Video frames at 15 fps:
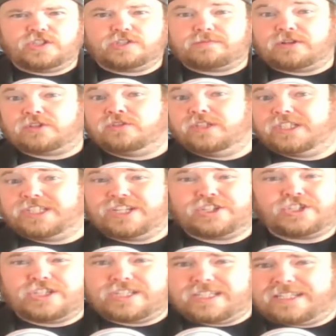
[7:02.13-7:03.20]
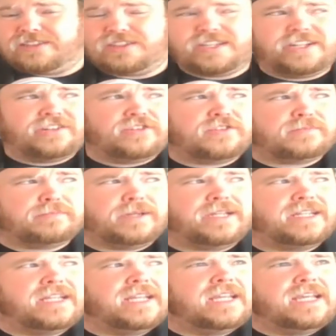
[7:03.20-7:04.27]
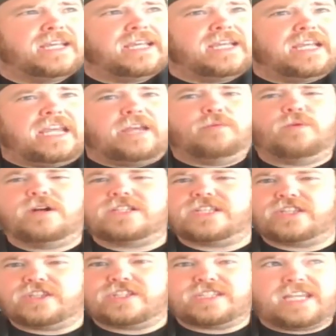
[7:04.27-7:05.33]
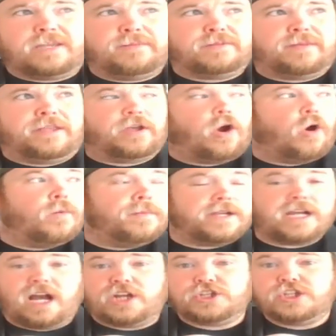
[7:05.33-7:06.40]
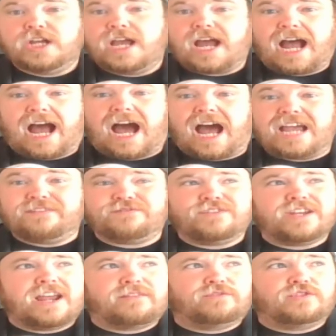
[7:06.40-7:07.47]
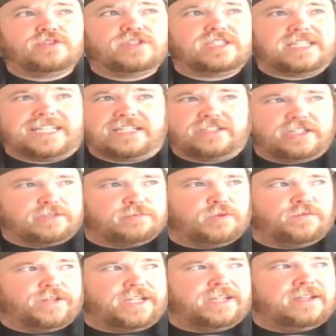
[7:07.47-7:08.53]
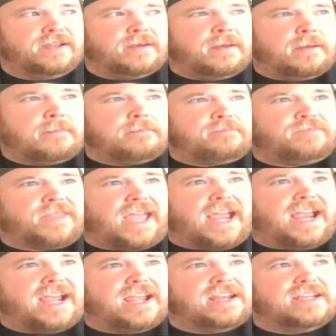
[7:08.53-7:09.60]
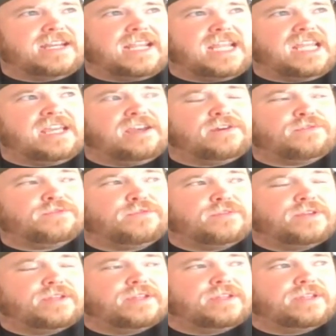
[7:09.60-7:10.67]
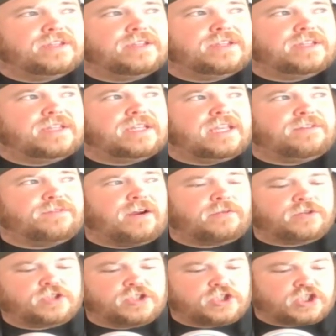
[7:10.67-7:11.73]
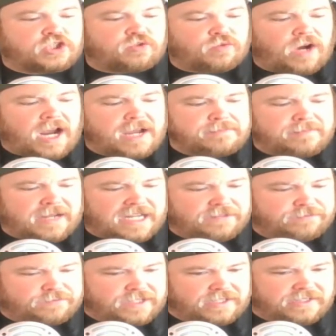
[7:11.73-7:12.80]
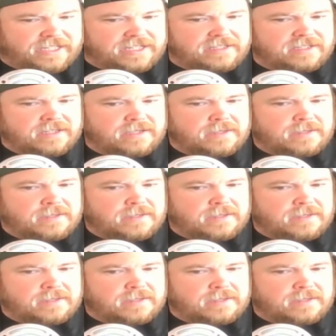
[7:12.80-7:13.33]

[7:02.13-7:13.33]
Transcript: the special editions in theaters. But it wasn't the same as being like, oh my gosh, I've never seen this movie. And if I were to describe my feelings,